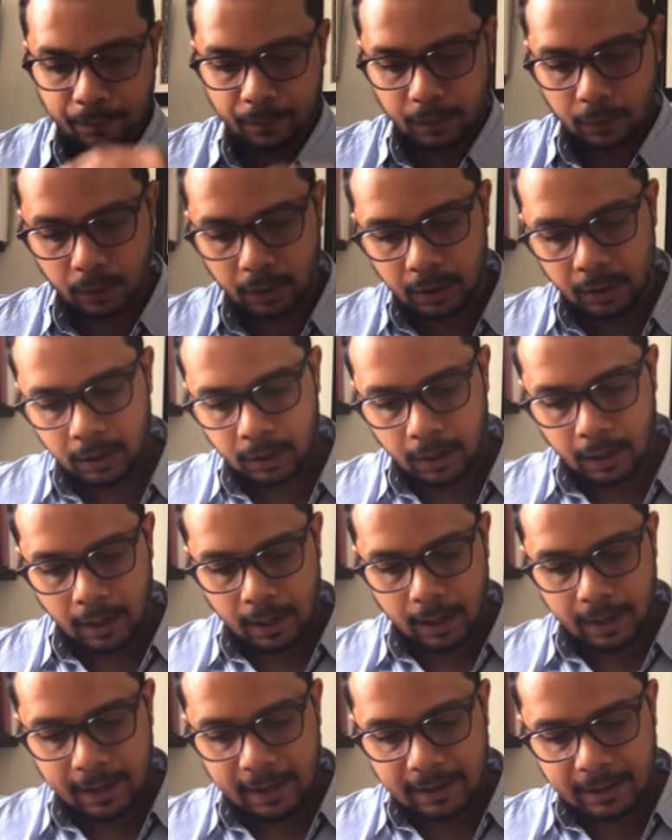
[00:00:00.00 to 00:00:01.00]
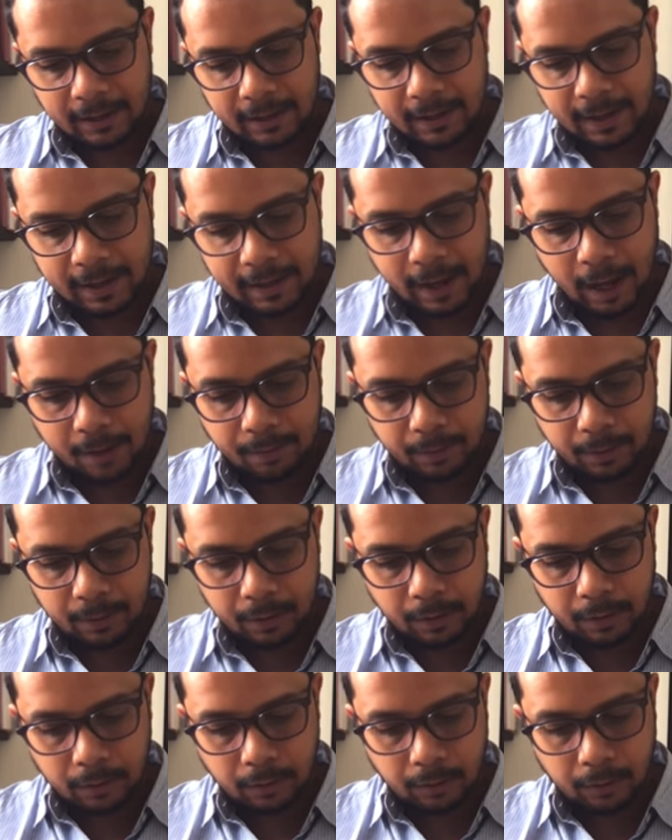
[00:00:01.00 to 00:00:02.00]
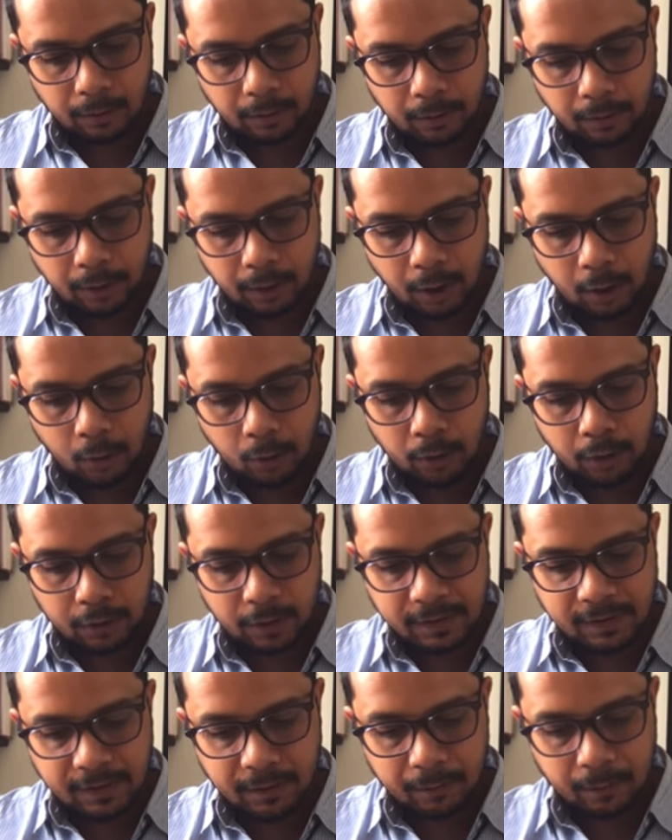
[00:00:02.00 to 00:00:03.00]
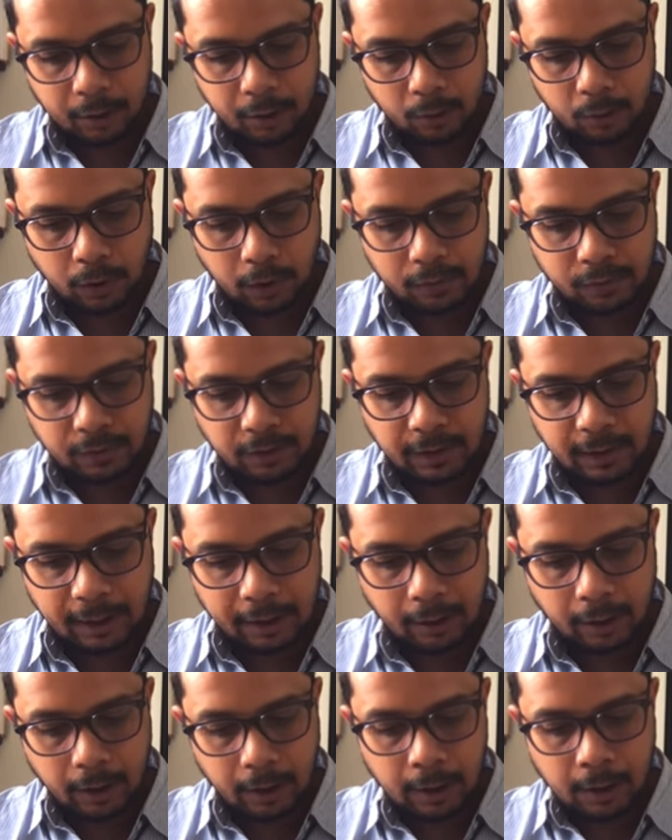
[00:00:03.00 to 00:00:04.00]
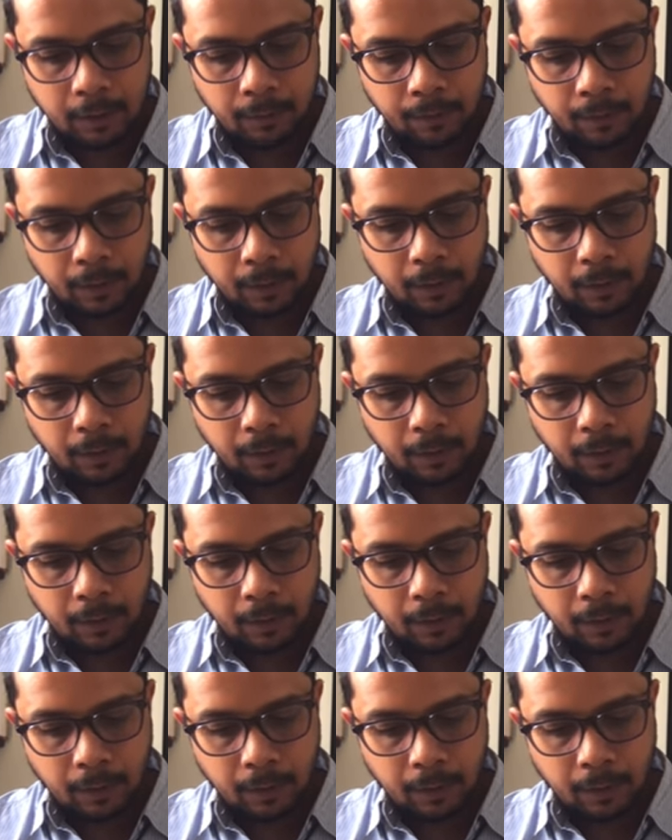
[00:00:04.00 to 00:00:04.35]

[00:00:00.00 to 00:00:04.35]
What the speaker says: Okay, and I think that happened around December 2019.